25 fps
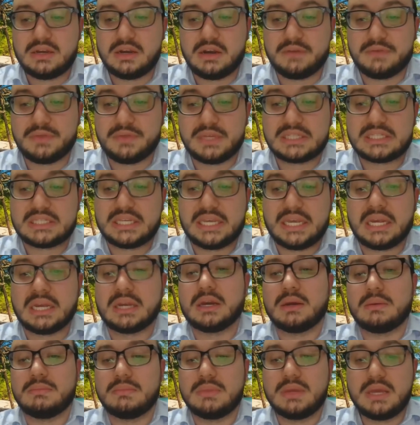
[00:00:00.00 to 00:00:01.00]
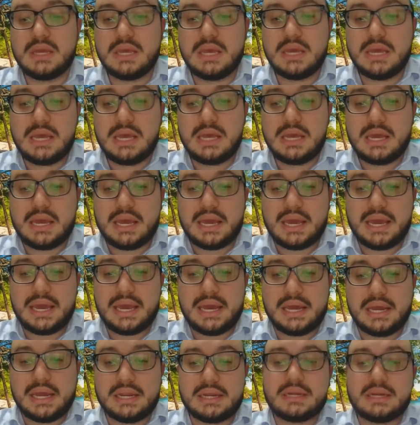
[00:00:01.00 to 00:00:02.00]
of this income.
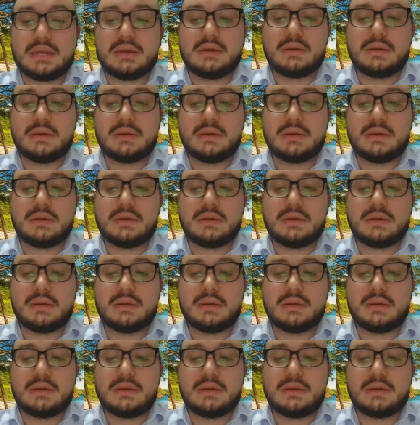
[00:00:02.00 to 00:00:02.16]
And